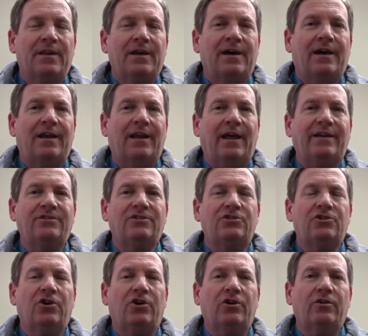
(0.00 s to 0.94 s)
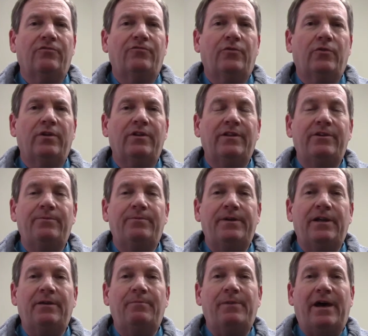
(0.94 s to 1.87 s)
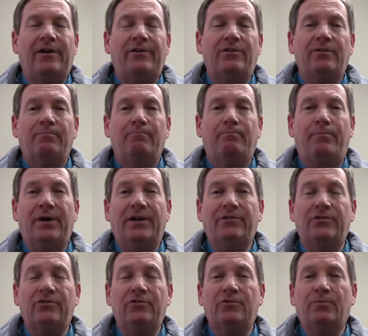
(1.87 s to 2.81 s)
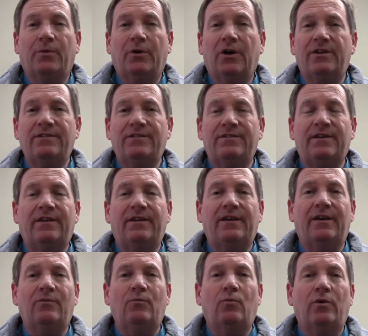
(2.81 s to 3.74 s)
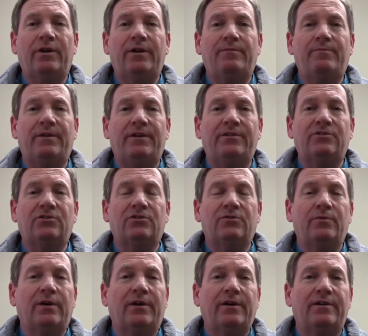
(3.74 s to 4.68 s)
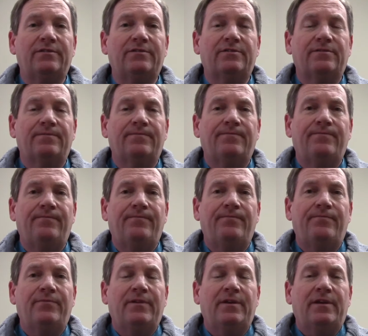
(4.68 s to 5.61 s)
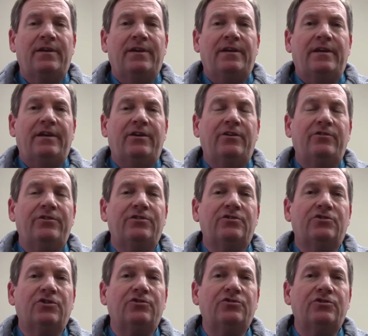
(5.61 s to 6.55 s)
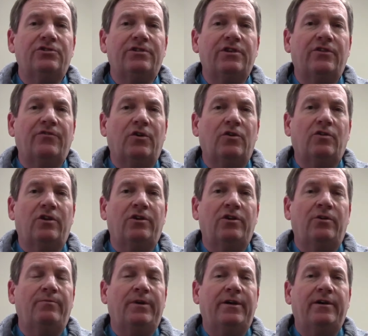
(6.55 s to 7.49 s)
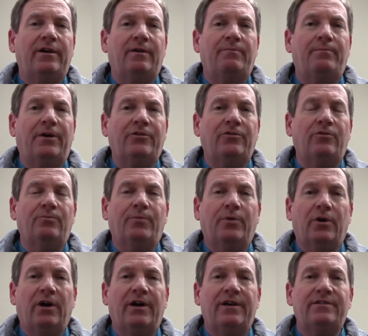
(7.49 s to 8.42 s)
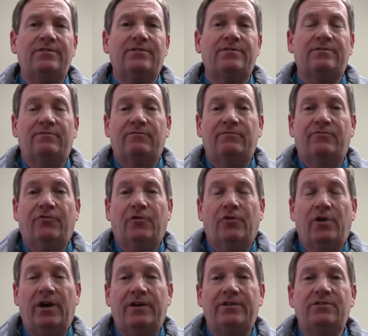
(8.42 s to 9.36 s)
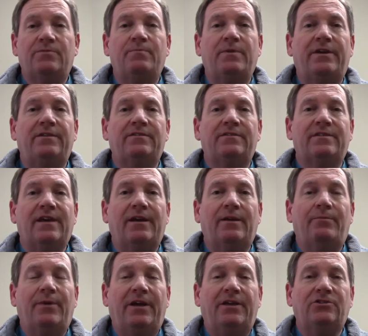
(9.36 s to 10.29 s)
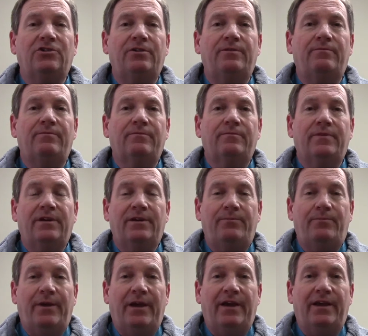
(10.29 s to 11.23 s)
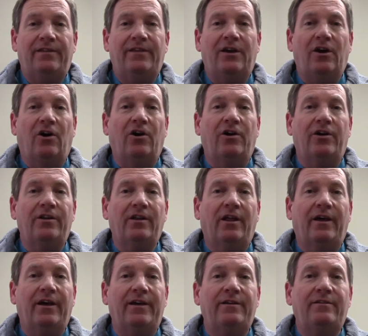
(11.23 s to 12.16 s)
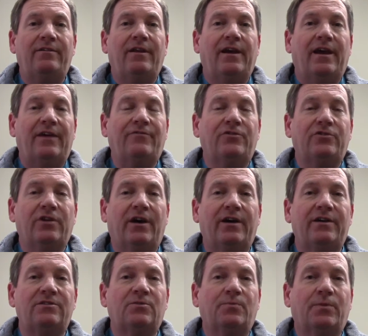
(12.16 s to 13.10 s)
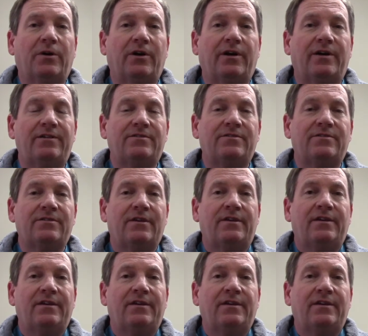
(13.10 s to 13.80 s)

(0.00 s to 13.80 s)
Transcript: I'd like to talk for a little bit about bundled pricing and what it means to us. Here at the Surgery Center of Oklahoma, a bundled price for us means that a patient can pay the online advertised price